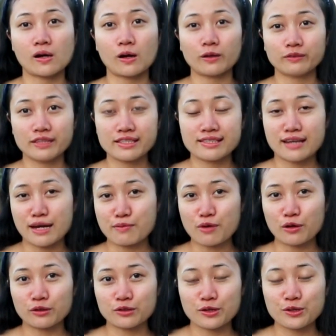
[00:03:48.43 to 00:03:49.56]
On this time
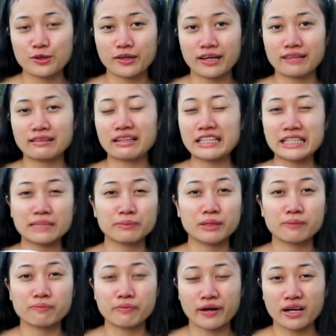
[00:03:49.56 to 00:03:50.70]
also you can a little bit
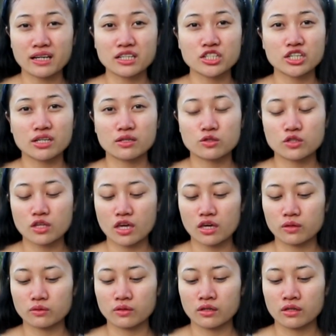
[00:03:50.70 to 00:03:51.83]
press
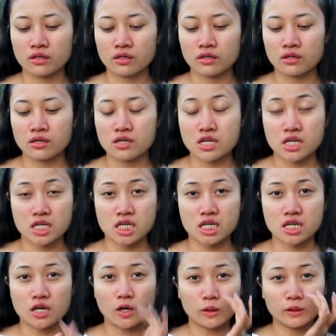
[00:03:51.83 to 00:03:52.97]
so
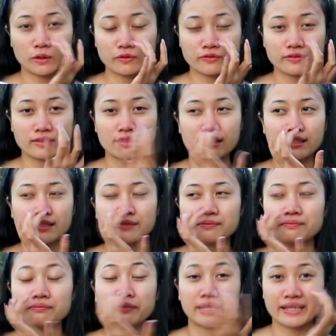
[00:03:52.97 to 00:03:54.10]
all of the
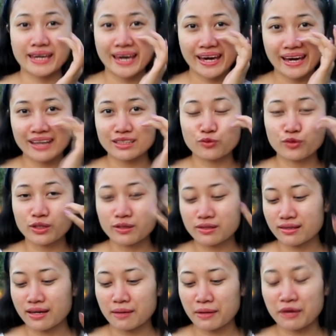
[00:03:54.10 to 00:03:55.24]
blackhead will
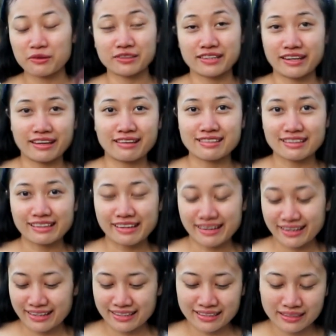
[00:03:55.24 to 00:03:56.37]
come out easily.